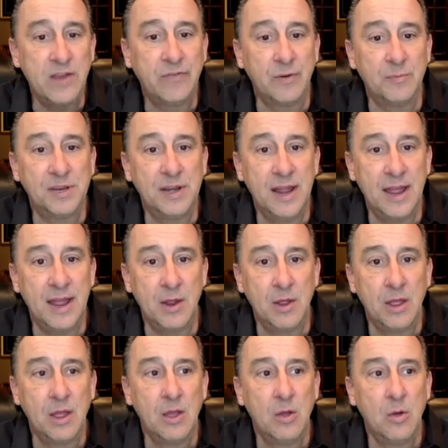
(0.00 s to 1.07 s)
from today
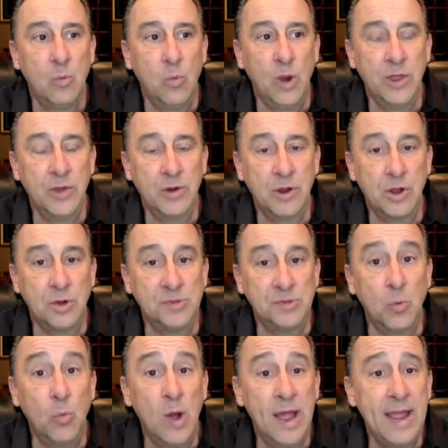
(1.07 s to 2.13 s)
whether it goes
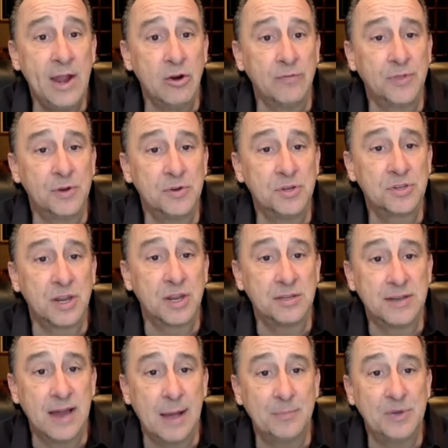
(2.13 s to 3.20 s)
away or if they're just going to
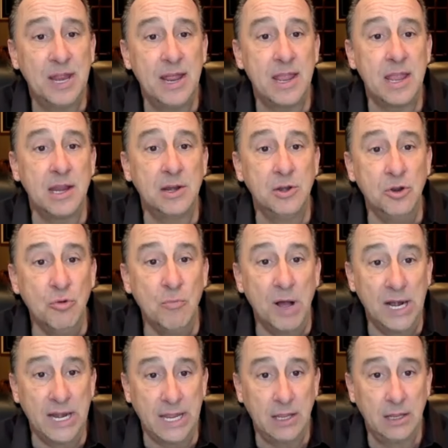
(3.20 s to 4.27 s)
stop taking new
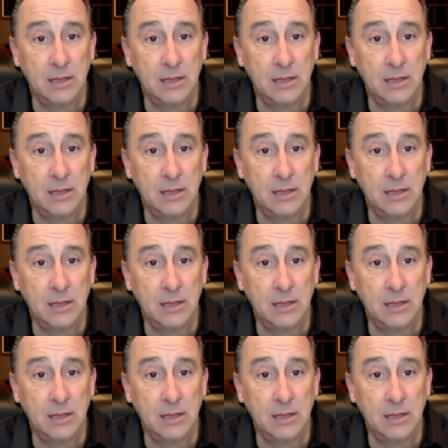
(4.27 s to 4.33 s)
money